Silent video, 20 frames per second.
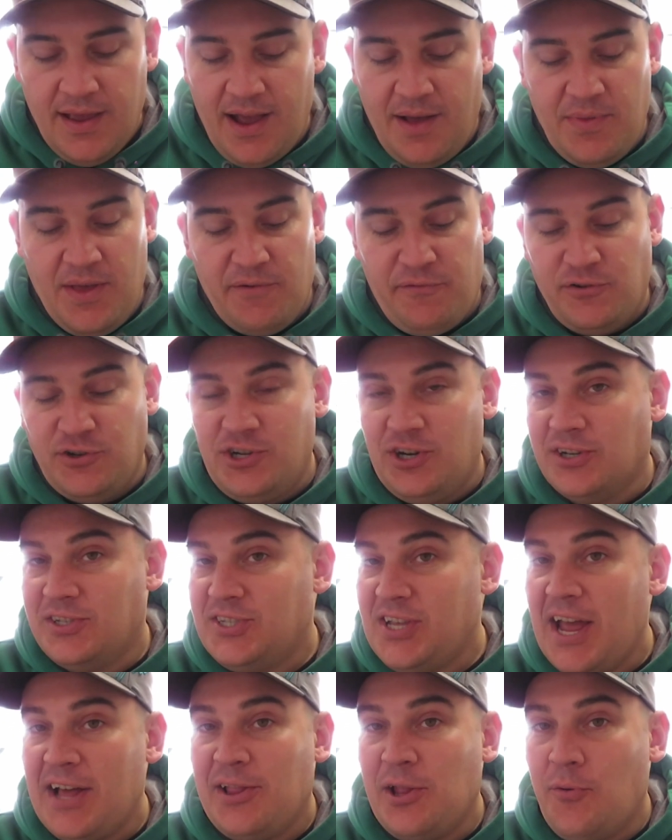I'm not for sure
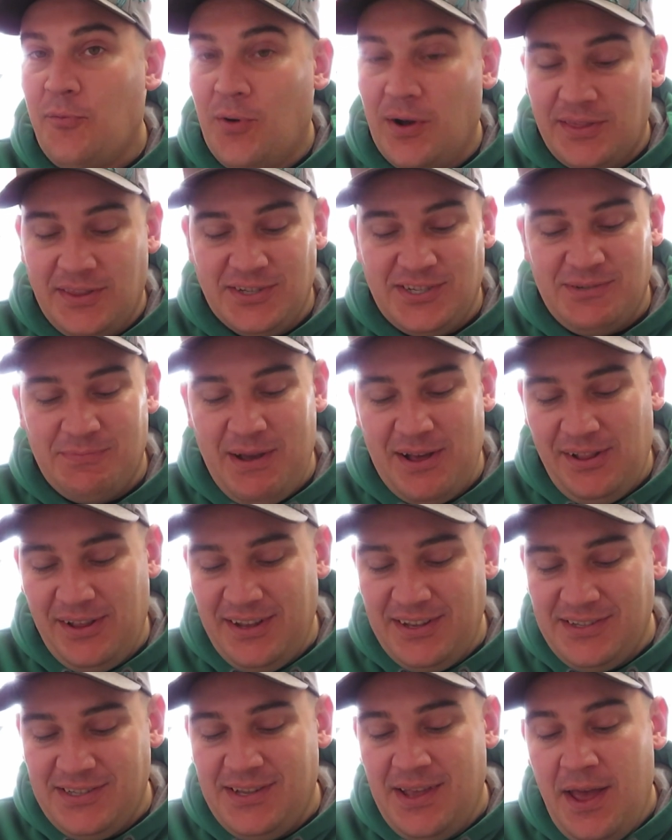exactly what the smell
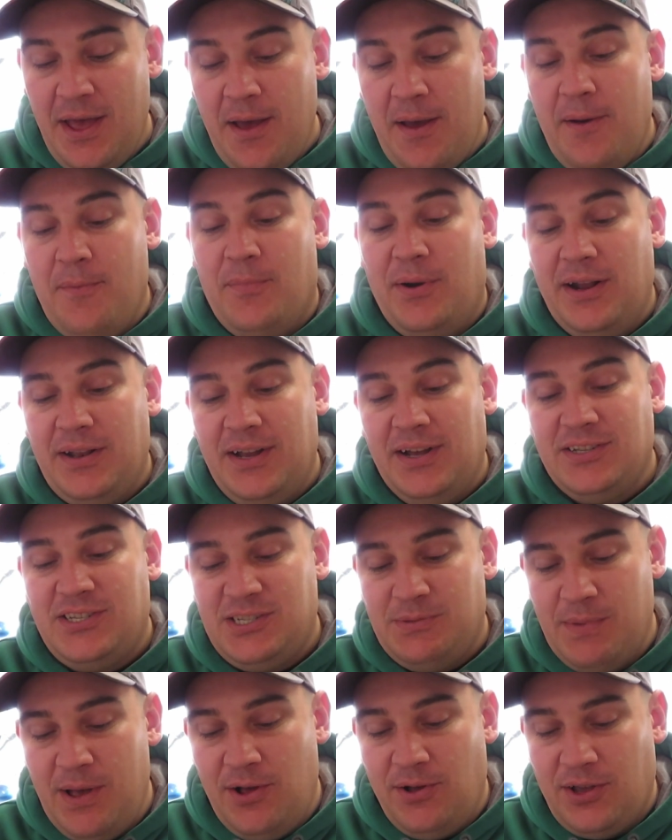is, but it does
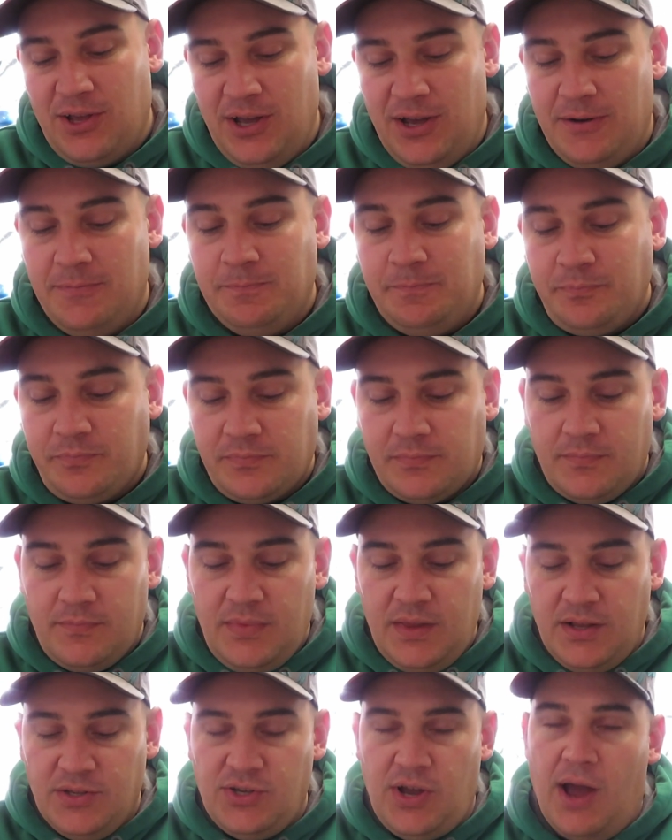smell good.
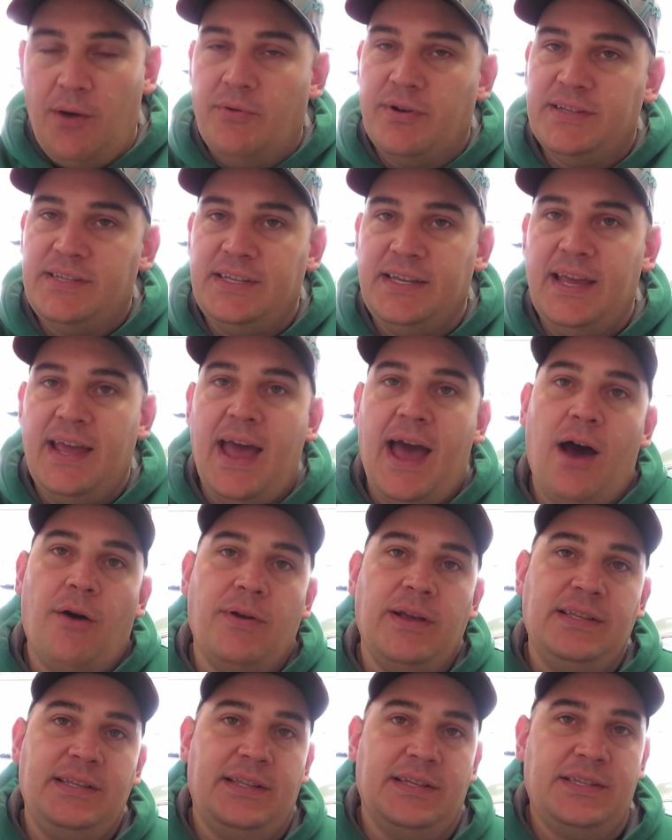So I want to see
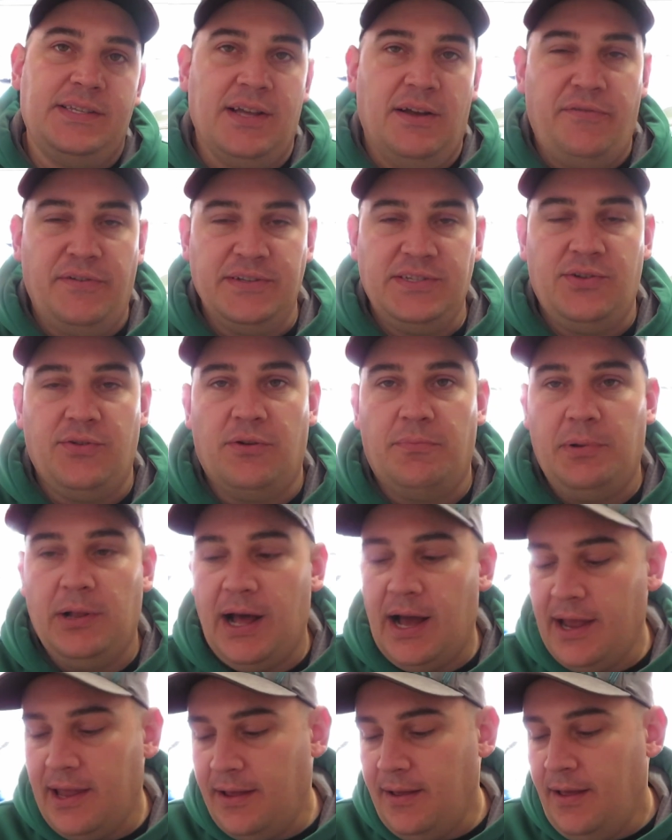how easy this stuff is to
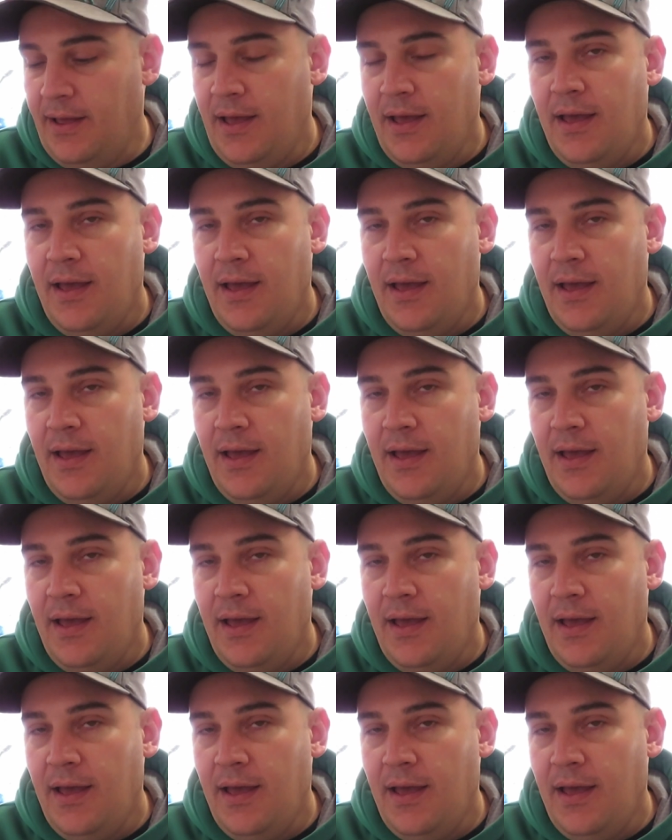apply.